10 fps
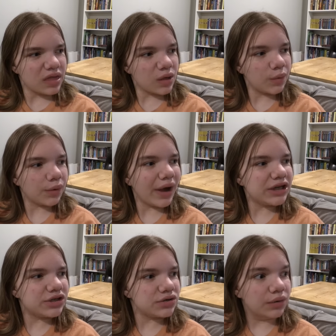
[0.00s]
So what do I
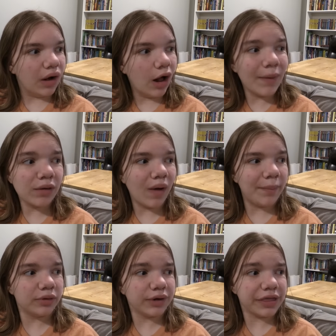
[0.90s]
do? All my
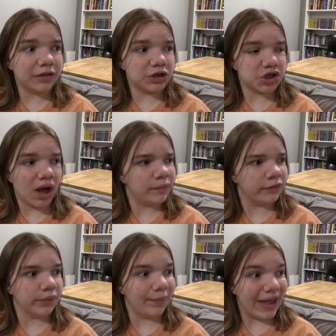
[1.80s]
weaponry's in the shop
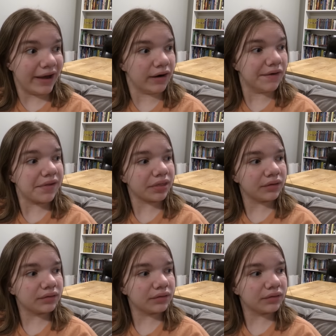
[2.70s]
for repairs.